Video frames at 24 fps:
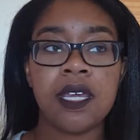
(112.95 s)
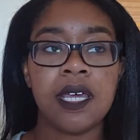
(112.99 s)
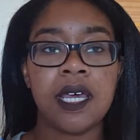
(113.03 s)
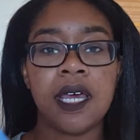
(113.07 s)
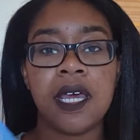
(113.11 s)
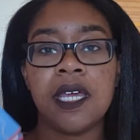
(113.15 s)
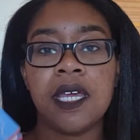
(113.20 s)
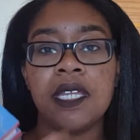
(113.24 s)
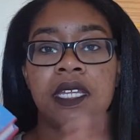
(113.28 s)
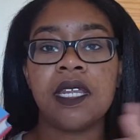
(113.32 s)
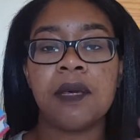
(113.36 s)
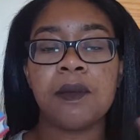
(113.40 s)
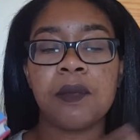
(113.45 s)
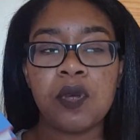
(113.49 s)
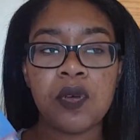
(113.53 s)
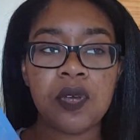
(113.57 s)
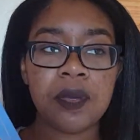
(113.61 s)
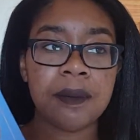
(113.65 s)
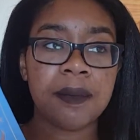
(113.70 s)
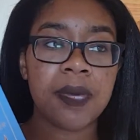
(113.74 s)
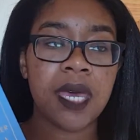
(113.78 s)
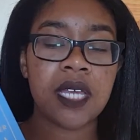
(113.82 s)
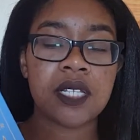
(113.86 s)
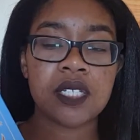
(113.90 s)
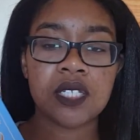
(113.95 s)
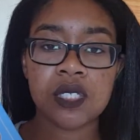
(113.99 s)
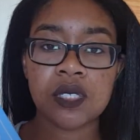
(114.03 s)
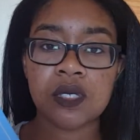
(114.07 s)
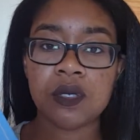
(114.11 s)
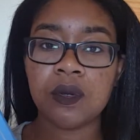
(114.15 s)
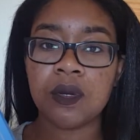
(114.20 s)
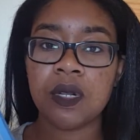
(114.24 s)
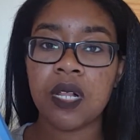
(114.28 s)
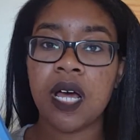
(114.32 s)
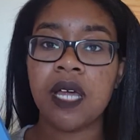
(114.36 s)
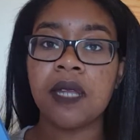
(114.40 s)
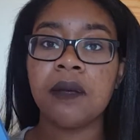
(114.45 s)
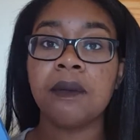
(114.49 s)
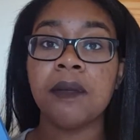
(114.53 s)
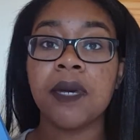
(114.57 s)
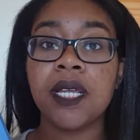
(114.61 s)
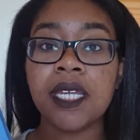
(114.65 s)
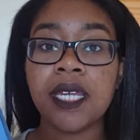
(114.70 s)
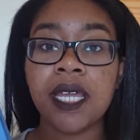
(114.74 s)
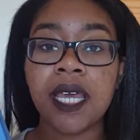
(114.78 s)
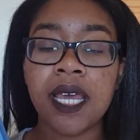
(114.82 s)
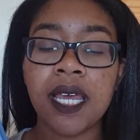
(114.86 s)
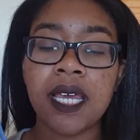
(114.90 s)
And I'm going back to school on
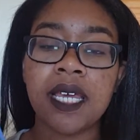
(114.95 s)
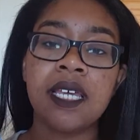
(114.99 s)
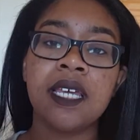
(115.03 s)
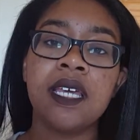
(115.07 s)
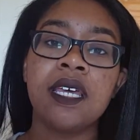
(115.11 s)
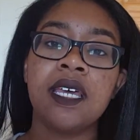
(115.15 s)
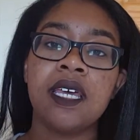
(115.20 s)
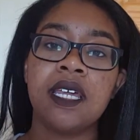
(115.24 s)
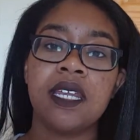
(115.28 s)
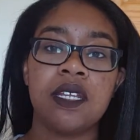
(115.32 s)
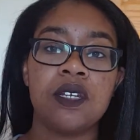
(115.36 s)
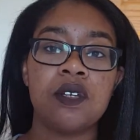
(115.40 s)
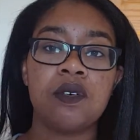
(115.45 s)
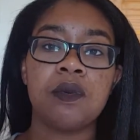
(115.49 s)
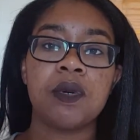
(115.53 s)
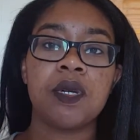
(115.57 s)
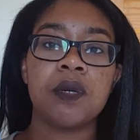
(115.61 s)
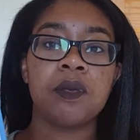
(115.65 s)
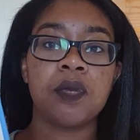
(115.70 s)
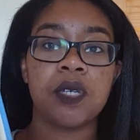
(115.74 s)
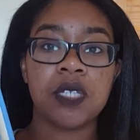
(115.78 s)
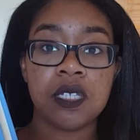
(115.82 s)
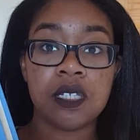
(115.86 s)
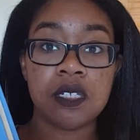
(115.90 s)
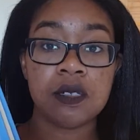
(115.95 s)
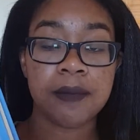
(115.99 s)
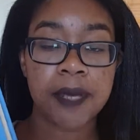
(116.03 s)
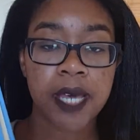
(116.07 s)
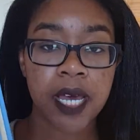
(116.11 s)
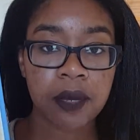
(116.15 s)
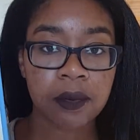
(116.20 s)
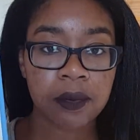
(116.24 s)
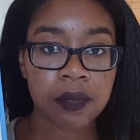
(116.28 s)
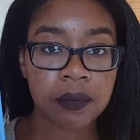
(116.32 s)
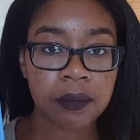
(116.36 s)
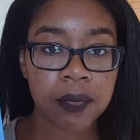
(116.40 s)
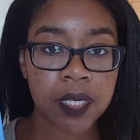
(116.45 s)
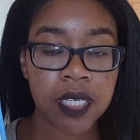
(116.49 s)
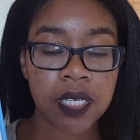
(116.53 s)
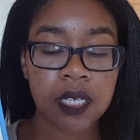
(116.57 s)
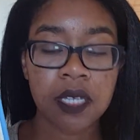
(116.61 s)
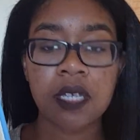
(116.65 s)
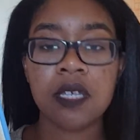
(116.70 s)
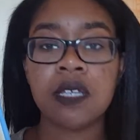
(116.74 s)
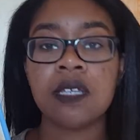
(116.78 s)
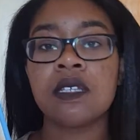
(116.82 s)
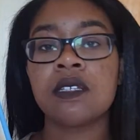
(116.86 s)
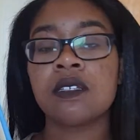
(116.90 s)
Monday, and I don't want to bring this back with me,
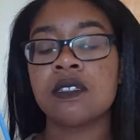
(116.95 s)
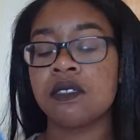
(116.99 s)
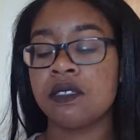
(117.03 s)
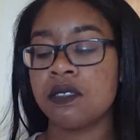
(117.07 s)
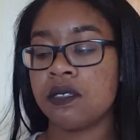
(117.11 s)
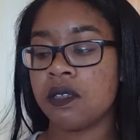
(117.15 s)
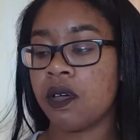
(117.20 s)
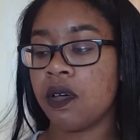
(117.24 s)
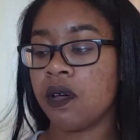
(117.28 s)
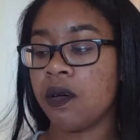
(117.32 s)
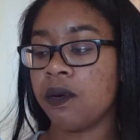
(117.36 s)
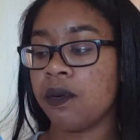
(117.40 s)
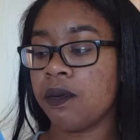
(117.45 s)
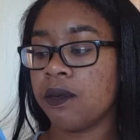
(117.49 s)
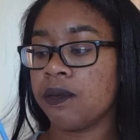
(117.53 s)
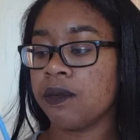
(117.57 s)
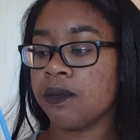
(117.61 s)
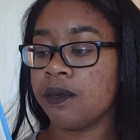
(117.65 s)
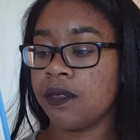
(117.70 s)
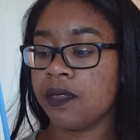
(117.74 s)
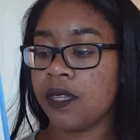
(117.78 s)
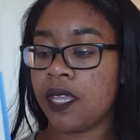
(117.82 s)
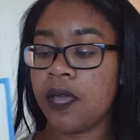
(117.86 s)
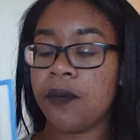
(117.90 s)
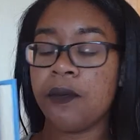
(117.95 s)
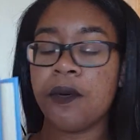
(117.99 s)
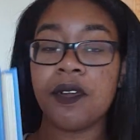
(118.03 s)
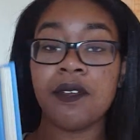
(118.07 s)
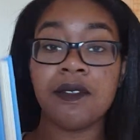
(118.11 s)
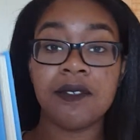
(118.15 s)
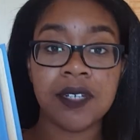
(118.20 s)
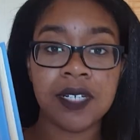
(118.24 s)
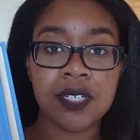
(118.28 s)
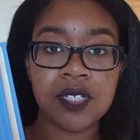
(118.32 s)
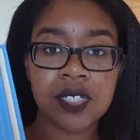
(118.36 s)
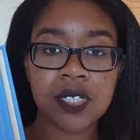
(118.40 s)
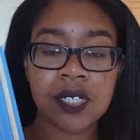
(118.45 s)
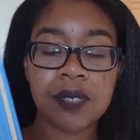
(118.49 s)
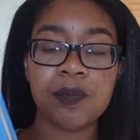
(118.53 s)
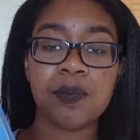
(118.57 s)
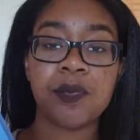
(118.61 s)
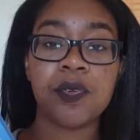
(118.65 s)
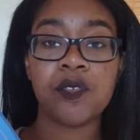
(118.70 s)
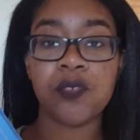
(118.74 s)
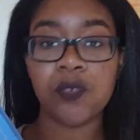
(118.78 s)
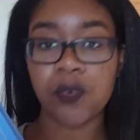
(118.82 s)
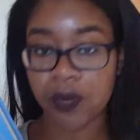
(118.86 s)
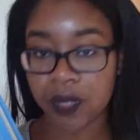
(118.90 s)
so I want to finish it
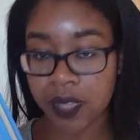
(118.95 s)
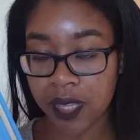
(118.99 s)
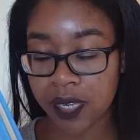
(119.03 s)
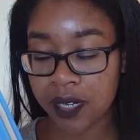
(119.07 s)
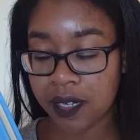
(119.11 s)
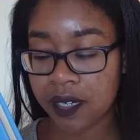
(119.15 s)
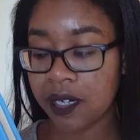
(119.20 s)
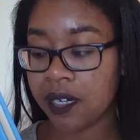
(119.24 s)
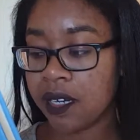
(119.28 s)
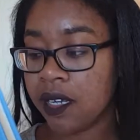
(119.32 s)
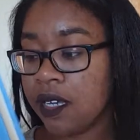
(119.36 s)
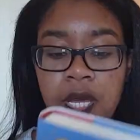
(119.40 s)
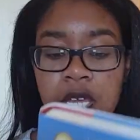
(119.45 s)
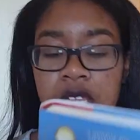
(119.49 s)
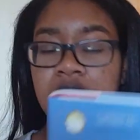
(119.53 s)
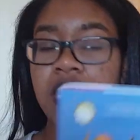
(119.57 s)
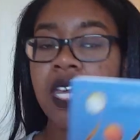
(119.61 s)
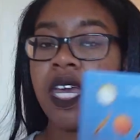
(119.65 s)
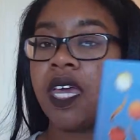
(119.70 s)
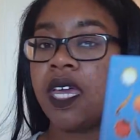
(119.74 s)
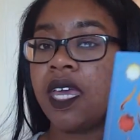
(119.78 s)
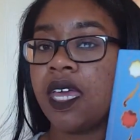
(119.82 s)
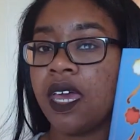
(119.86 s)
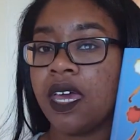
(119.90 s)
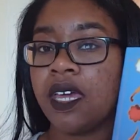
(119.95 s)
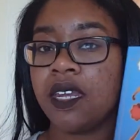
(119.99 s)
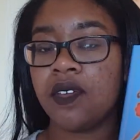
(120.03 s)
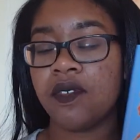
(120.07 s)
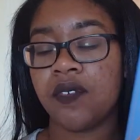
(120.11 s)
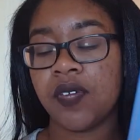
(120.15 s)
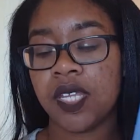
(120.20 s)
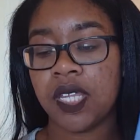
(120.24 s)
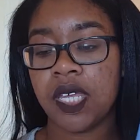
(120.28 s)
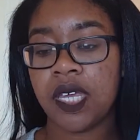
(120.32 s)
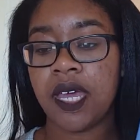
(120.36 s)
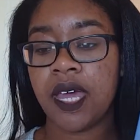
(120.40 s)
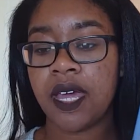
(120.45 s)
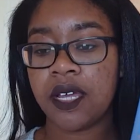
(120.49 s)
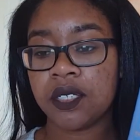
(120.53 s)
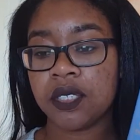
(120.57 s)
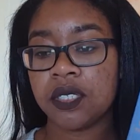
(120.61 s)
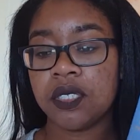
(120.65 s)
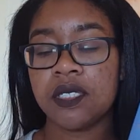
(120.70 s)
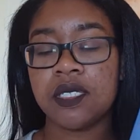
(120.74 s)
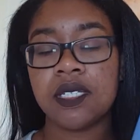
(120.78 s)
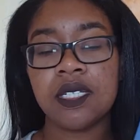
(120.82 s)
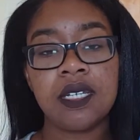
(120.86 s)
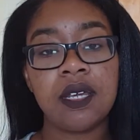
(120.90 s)
before then. I think I can if I like actually
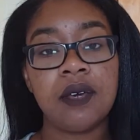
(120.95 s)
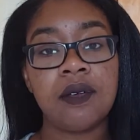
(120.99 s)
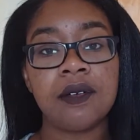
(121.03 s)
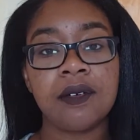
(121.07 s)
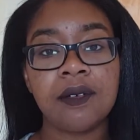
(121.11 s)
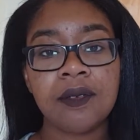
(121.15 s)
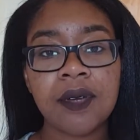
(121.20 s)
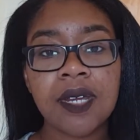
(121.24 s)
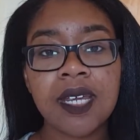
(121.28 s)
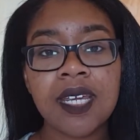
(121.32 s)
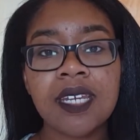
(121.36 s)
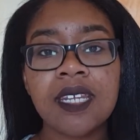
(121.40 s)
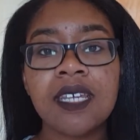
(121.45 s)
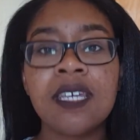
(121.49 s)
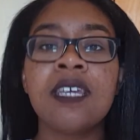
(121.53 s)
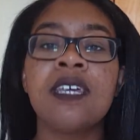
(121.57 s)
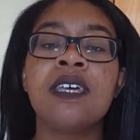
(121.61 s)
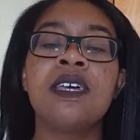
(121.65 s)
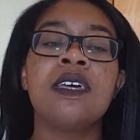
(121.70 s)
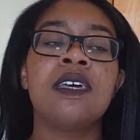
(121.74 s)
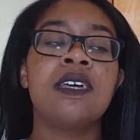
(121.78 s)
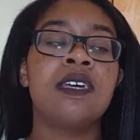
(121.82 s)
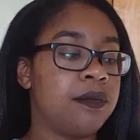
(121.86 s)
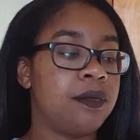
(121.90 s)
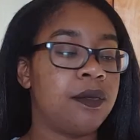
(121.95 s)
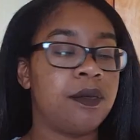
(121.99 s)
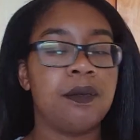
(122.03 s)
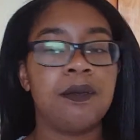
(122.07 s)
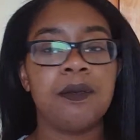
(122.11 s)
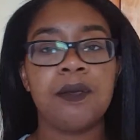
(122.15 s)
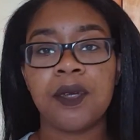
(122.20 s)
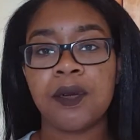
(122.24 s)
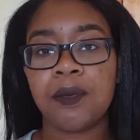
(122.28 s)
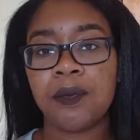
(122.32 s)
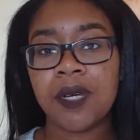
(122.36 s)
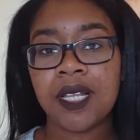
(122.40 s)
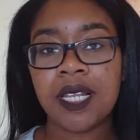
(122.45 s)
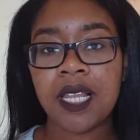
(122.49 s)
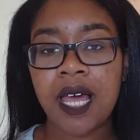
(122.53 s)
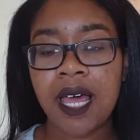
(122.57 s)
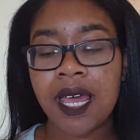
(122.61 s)
sit down and read, but will I?